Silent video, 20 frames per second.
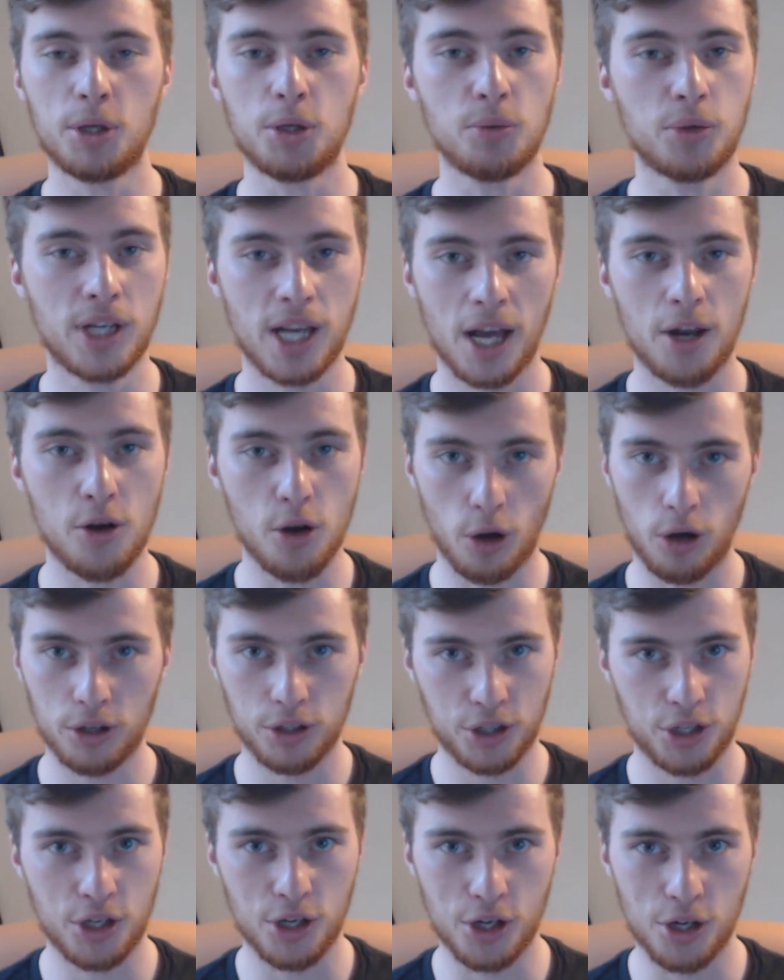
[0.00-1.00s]
but you
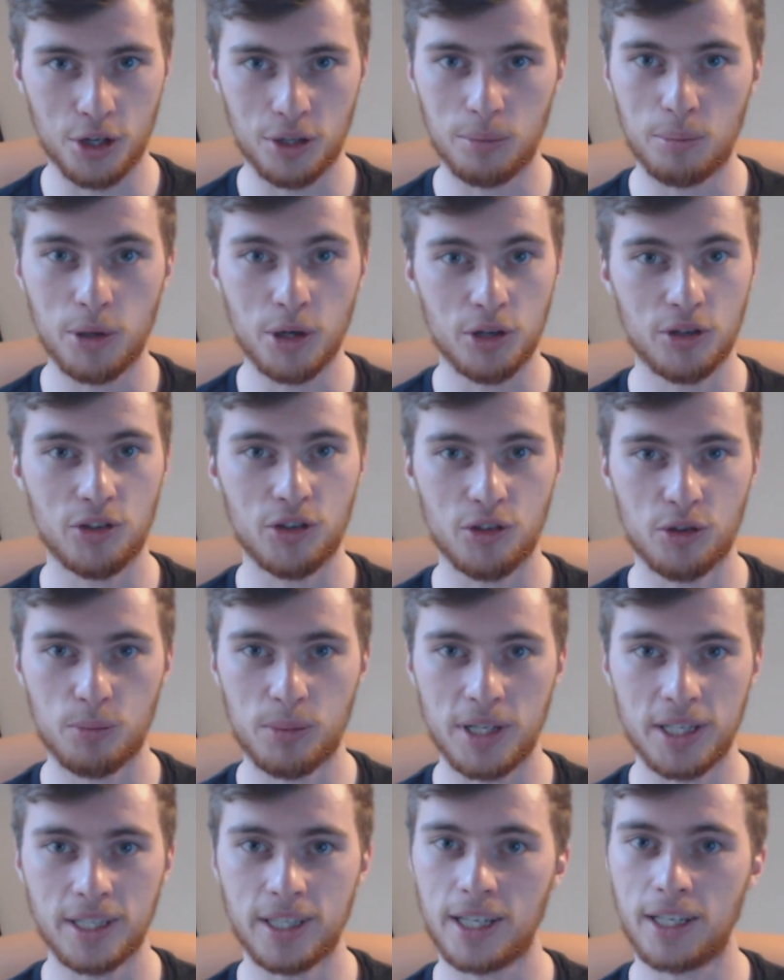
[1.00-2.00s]
cannot hear the person
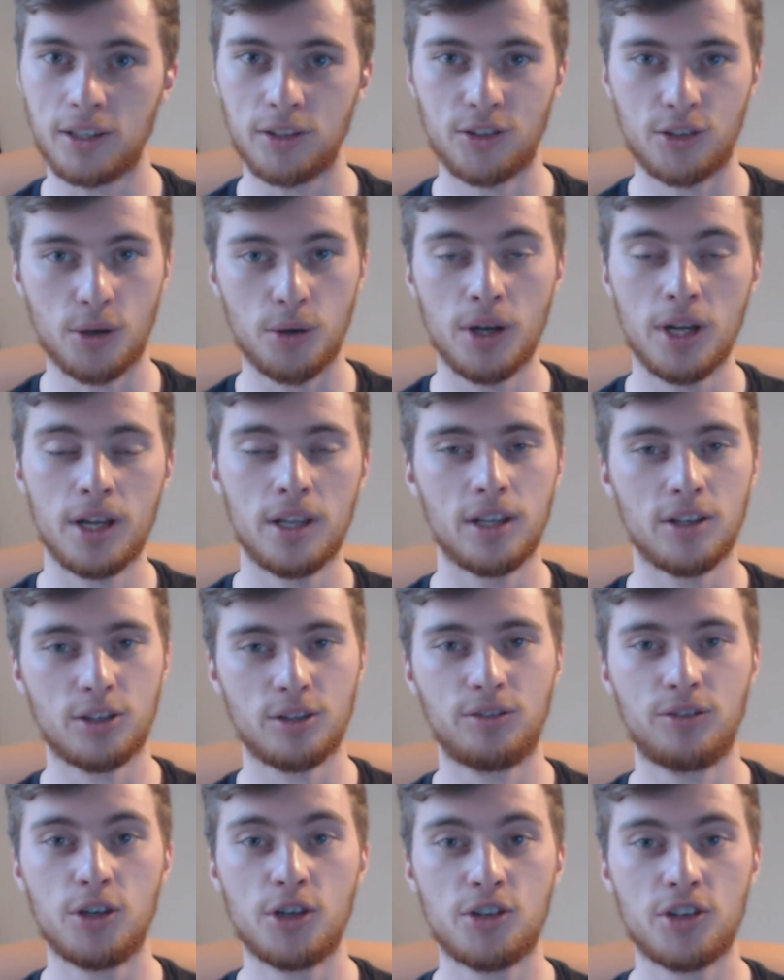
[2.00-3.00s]
speaking. So
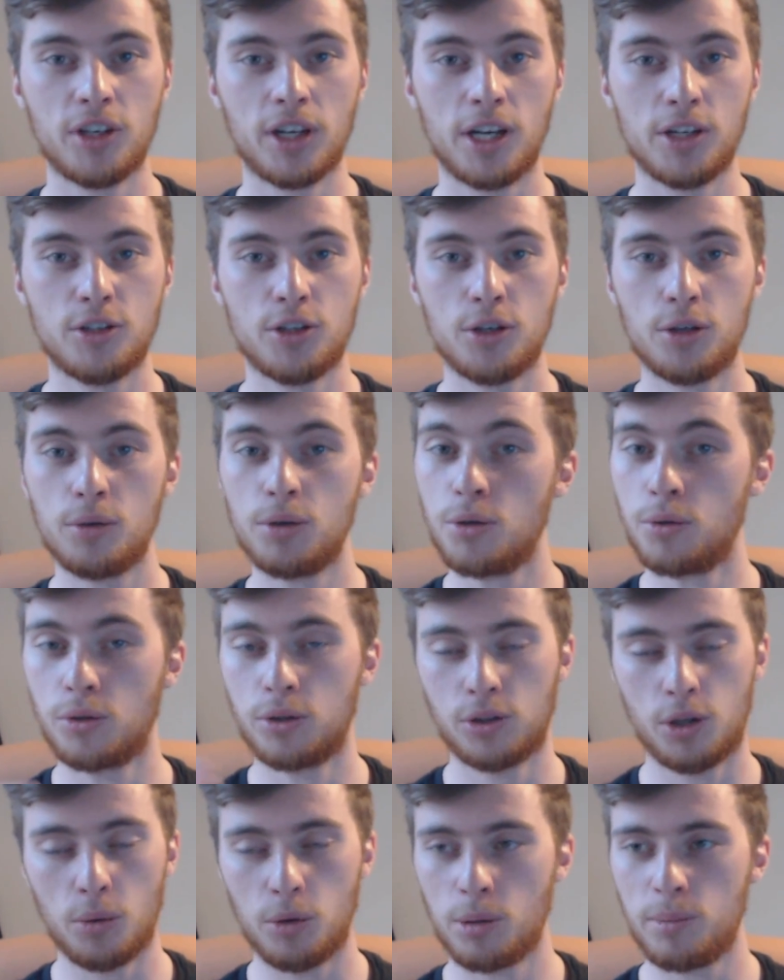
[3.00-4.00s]
that's the first thing I do. You
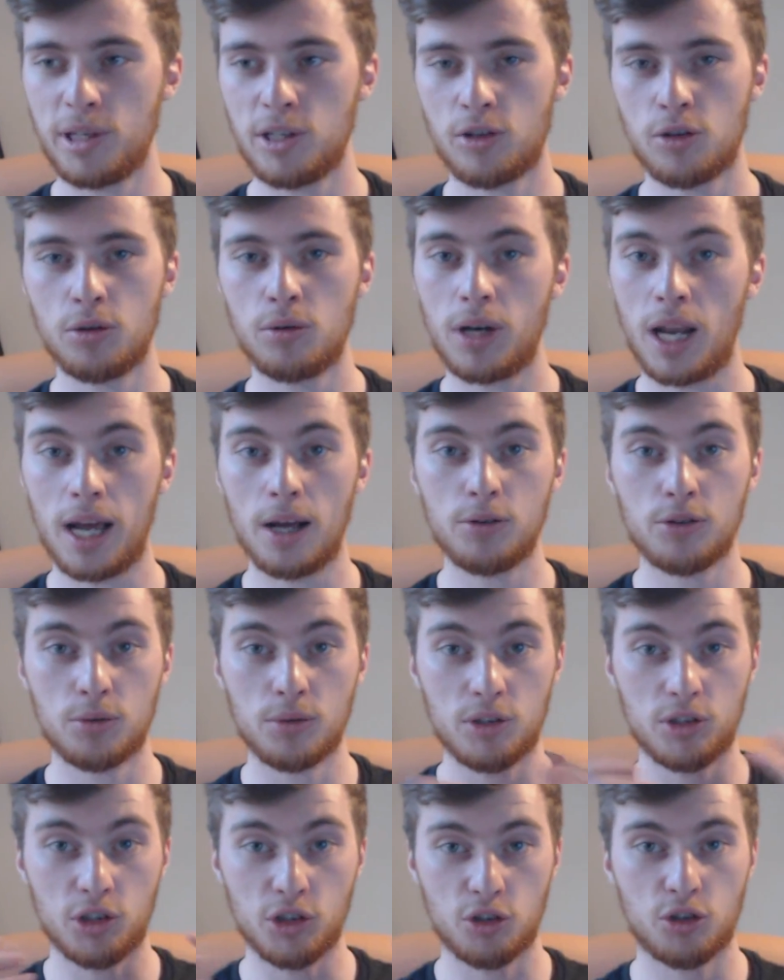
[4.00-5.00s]
don't want to be too loud
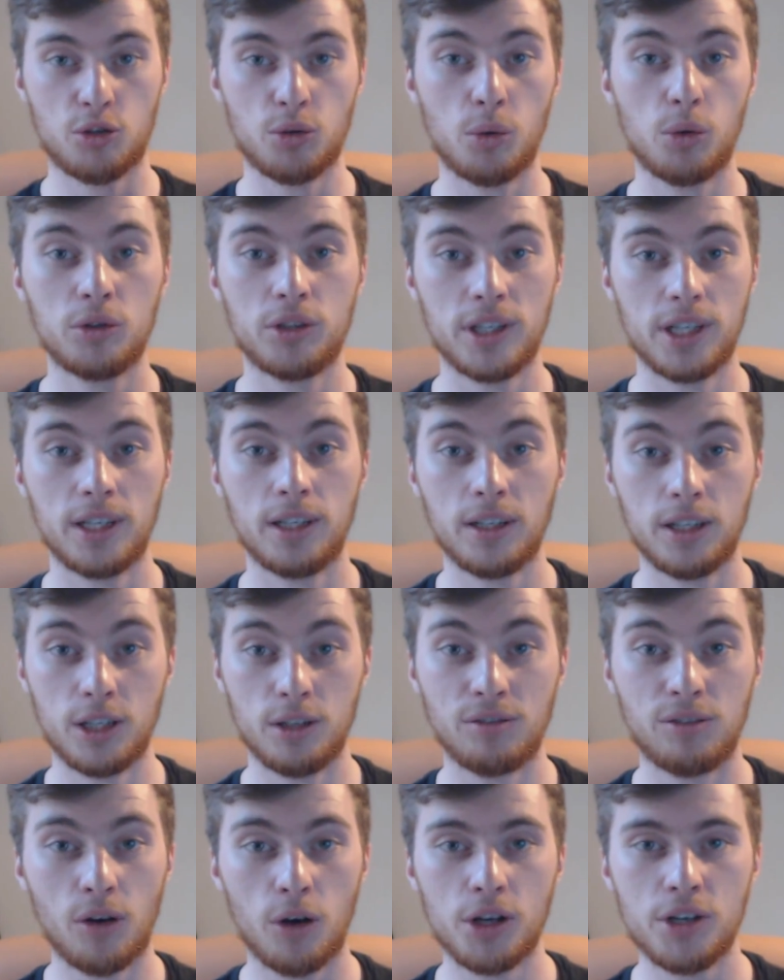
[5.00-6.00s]
so it's distorting
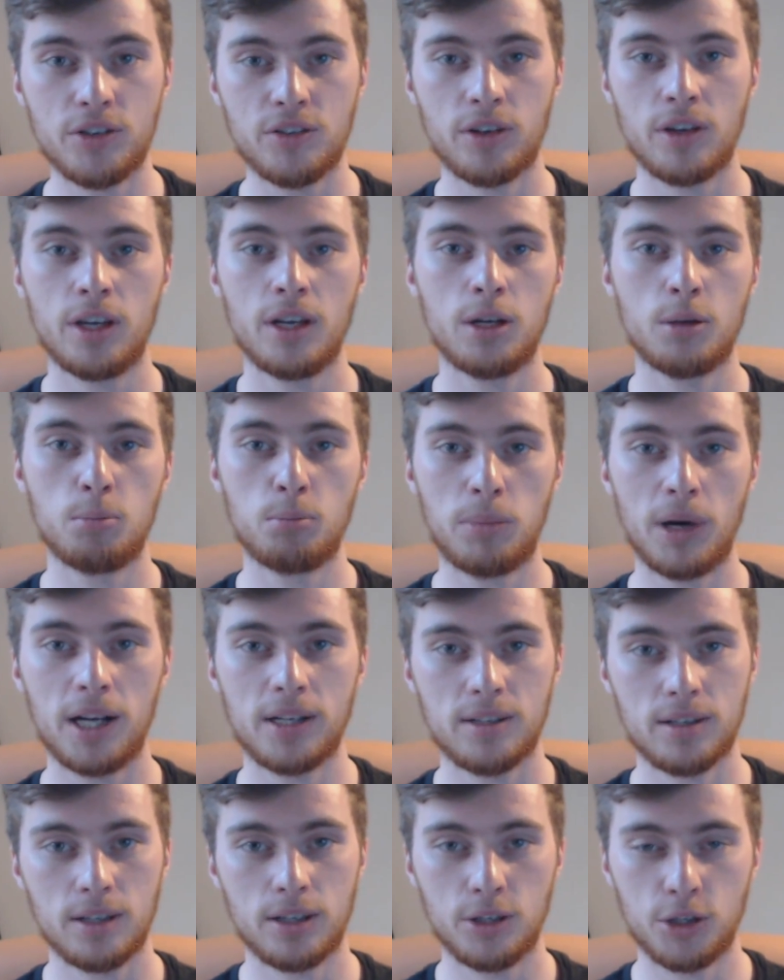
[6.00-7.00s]
your voice,
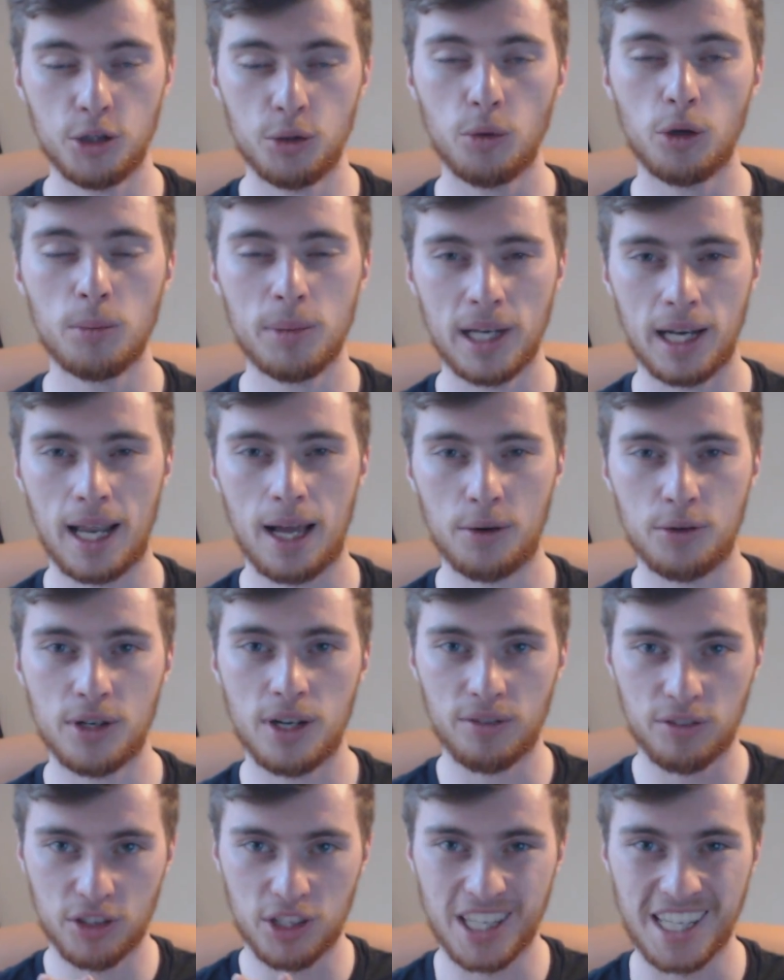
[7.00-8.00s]
but you want to be loud
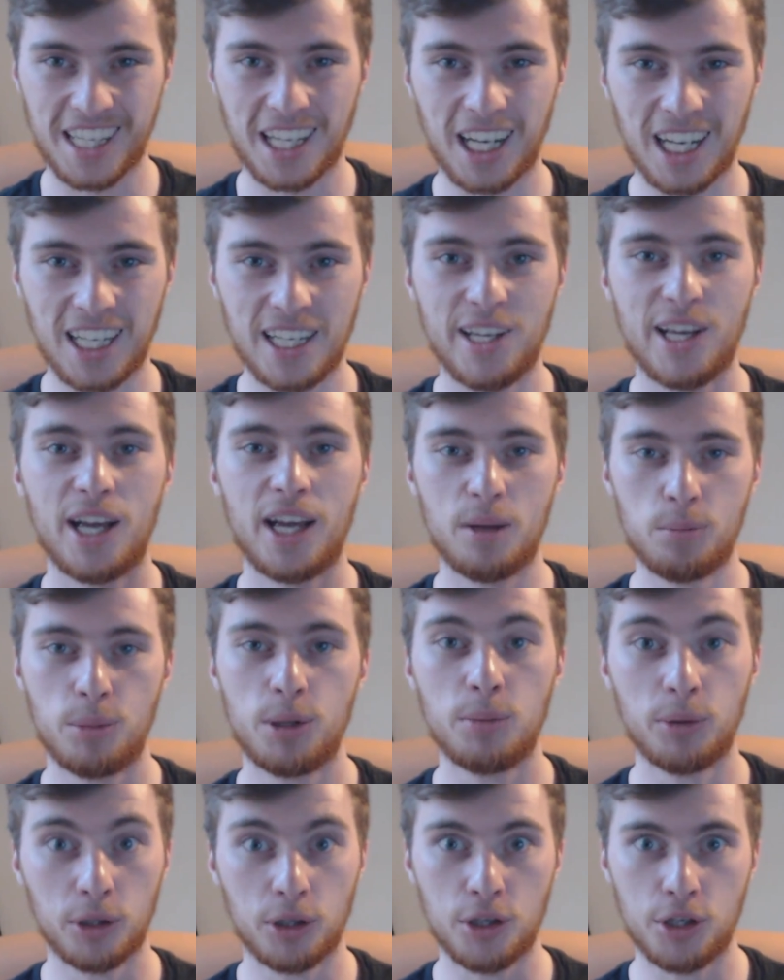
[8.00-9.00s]
enough so you're clear and
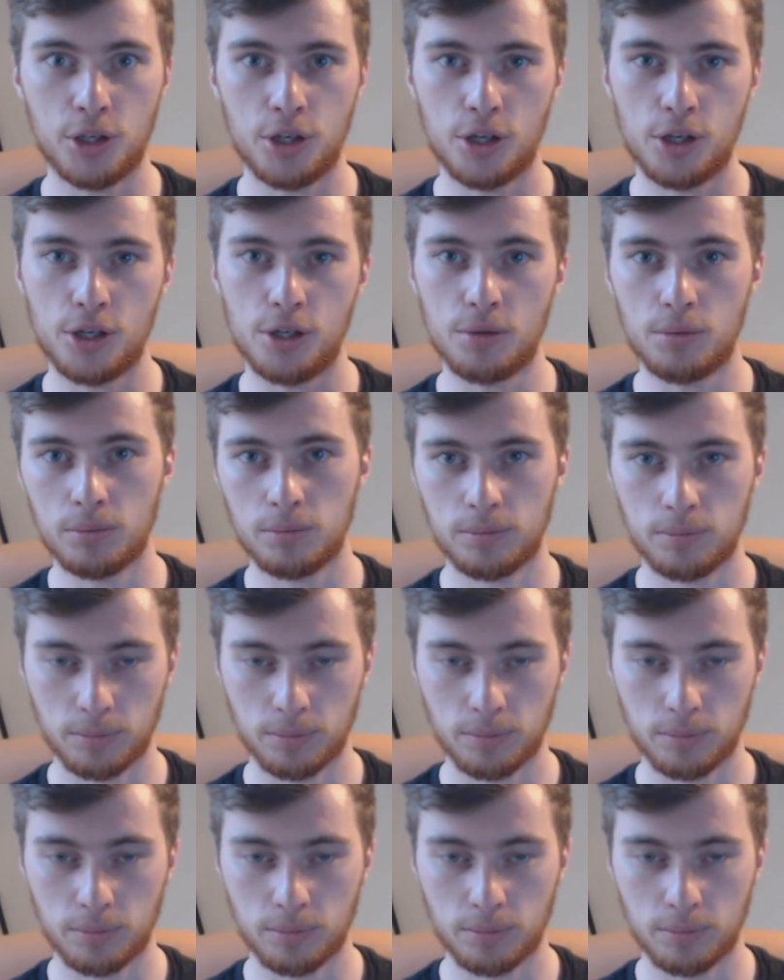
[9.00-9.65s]
people can hear you.